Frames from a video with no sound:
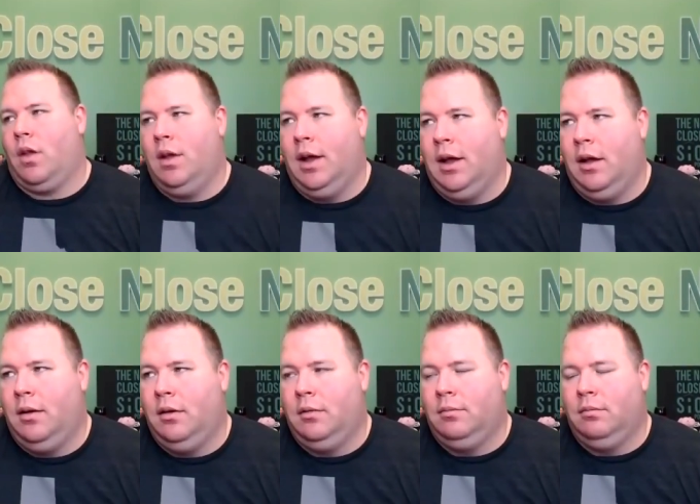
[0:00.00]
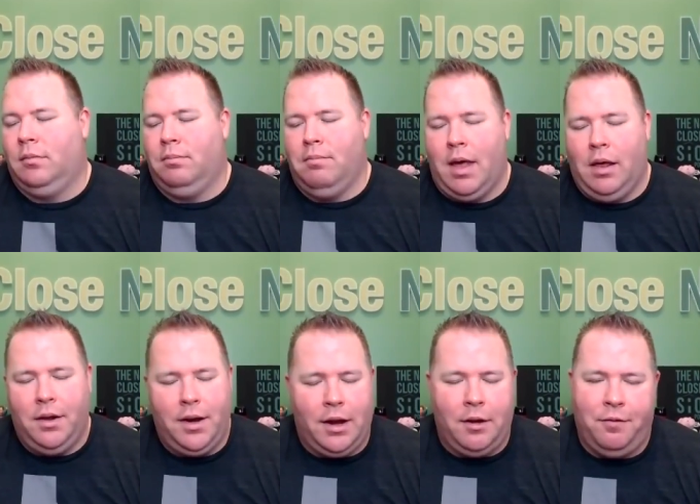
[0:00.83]
uh,
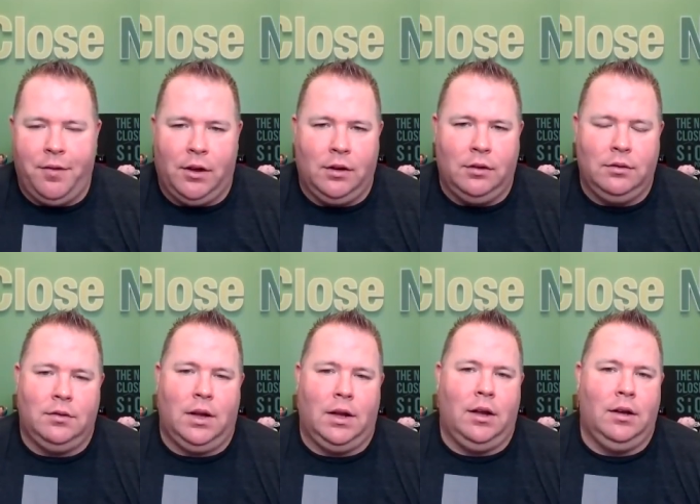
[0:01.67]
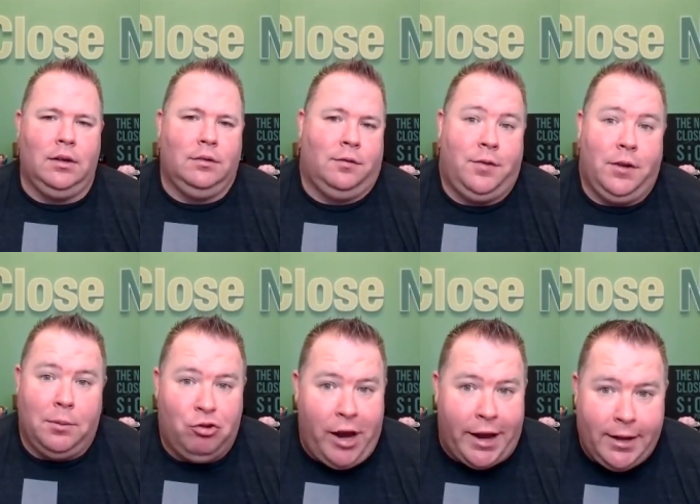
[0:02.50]
Melanie and Phil, uh,
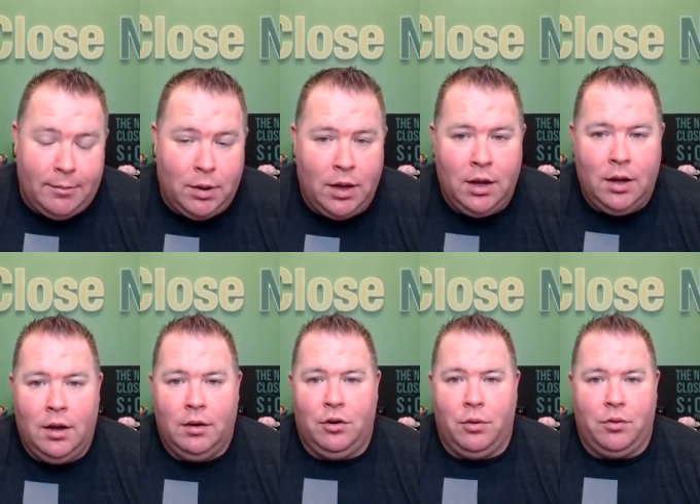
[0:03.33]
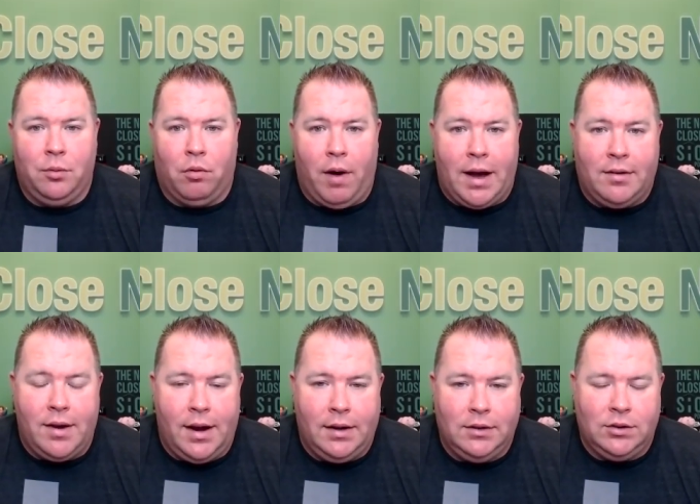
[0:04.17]
Philip Jacob doing some great
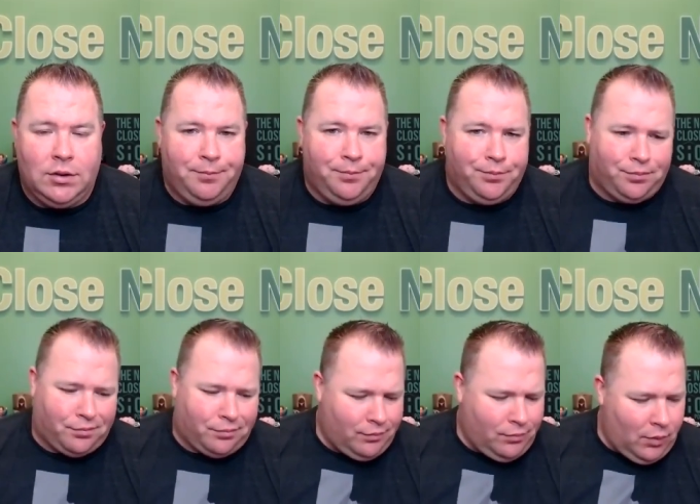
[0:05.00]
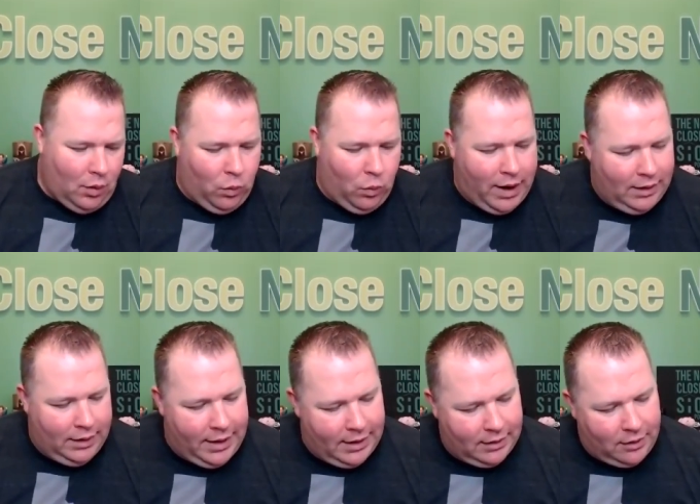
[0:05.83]
things.
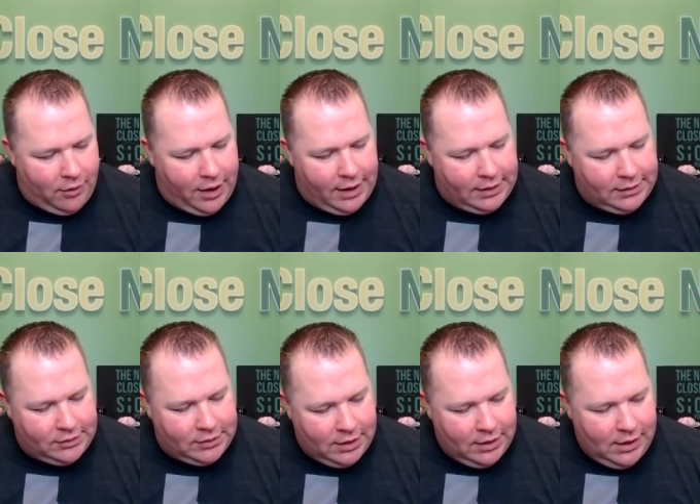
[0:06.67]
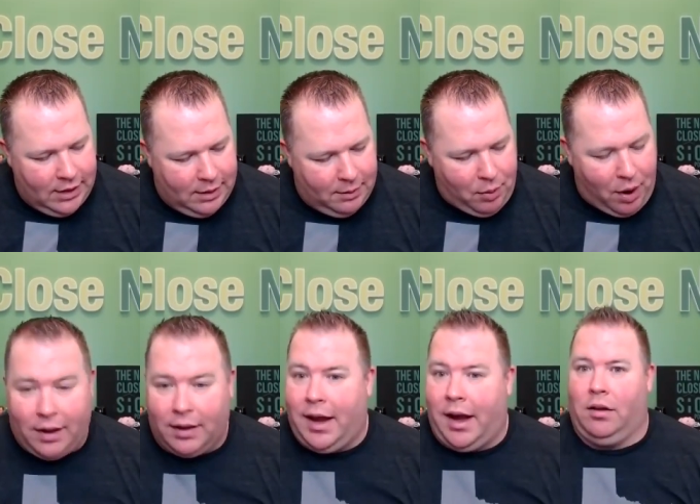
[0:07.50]
Wiley Griggs, uh, proud
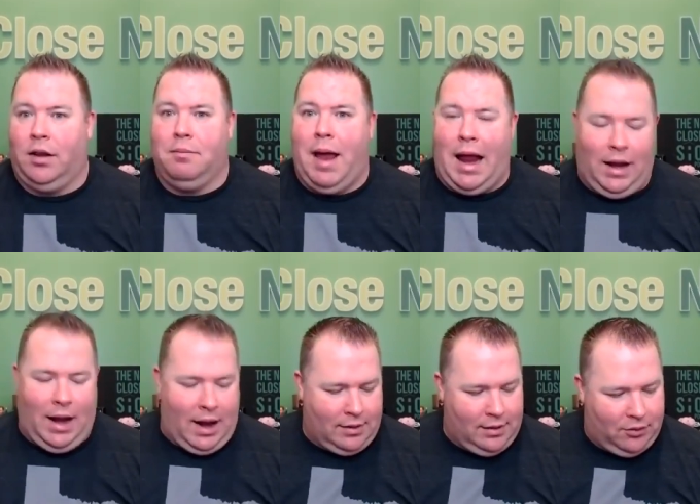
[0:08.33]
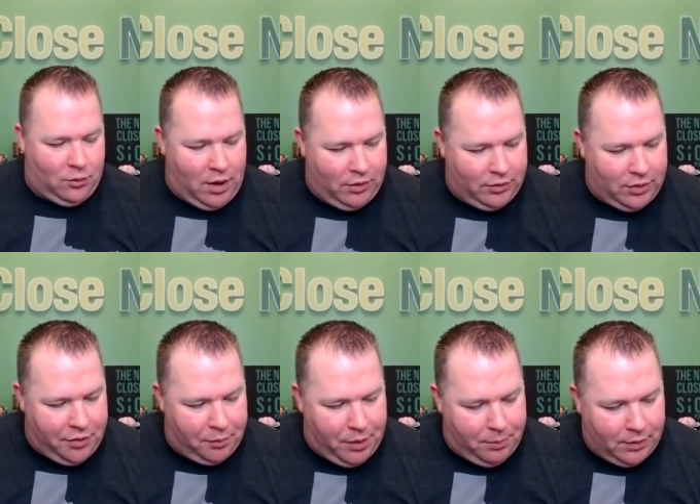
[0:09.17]
out Carolyn Matlack, as well as
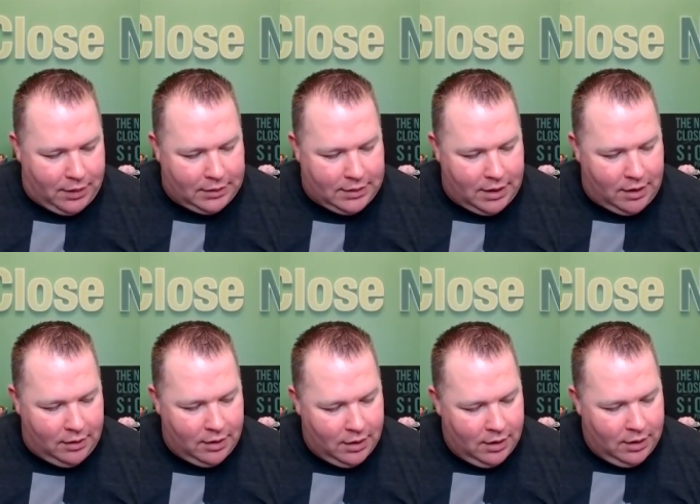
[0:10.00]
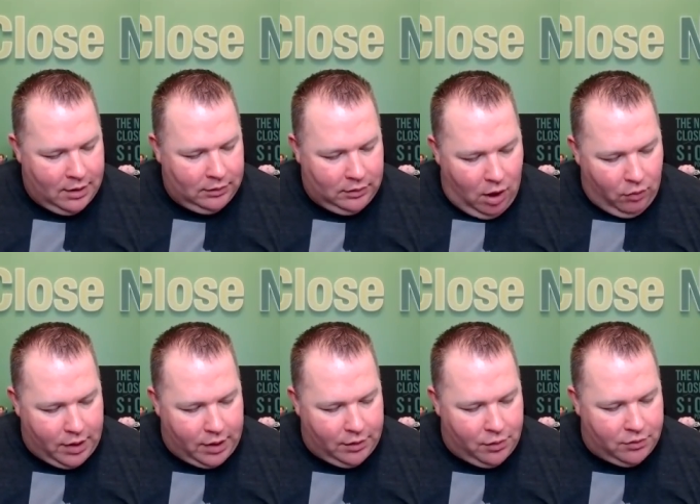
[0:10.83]
other people out there.
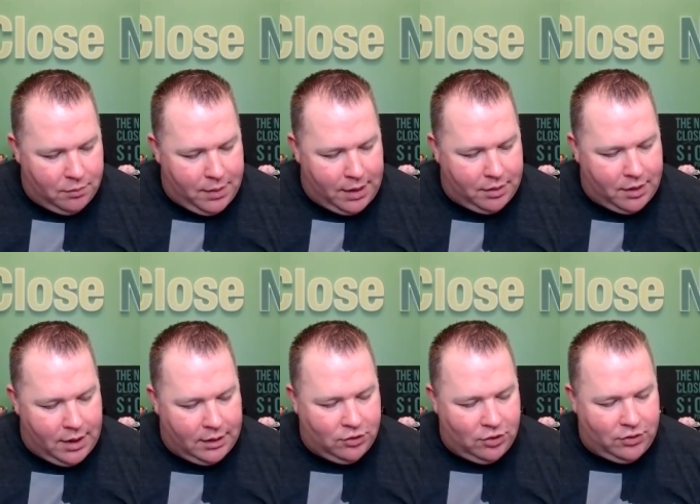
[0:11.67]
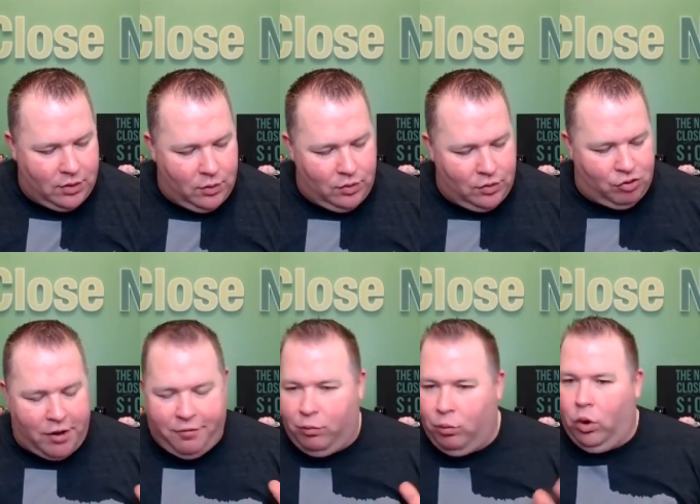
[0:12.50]
Logan doing some big things. Just
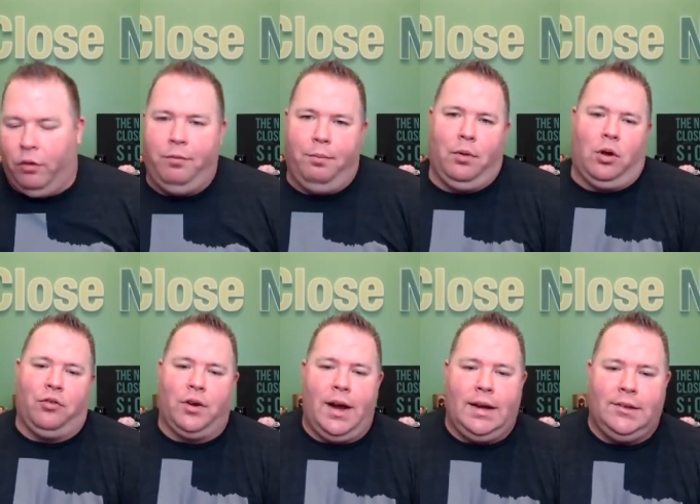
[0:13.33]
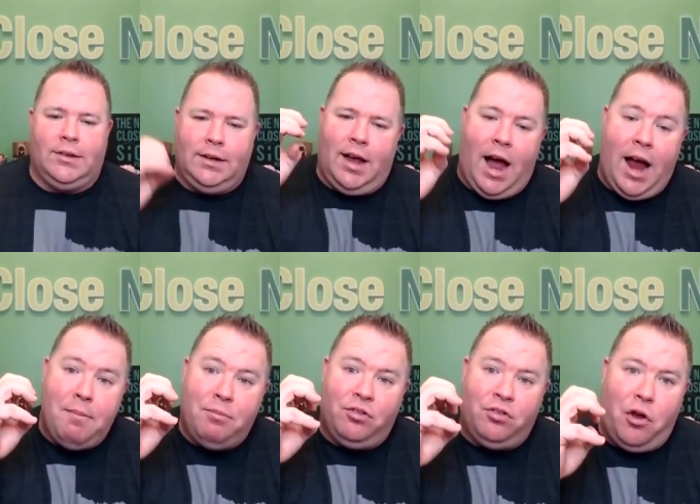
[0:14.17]
Jeff Wolf, closing assets.
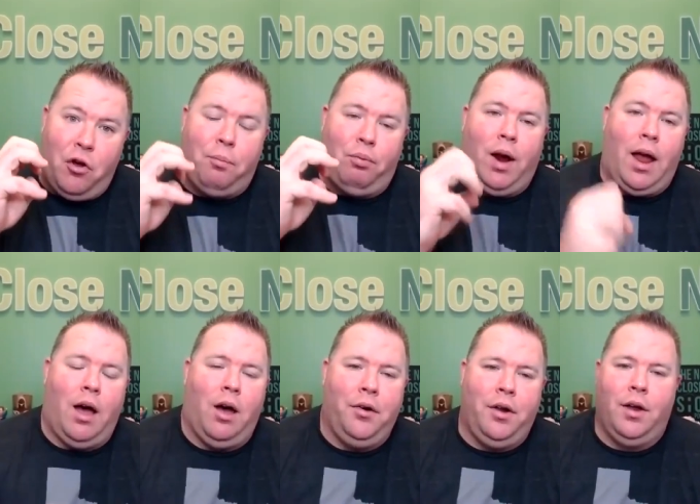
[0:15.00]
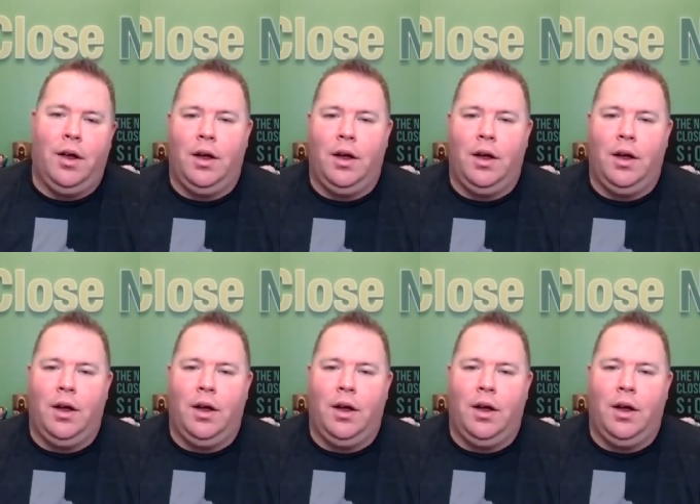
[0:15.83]
I'm so proud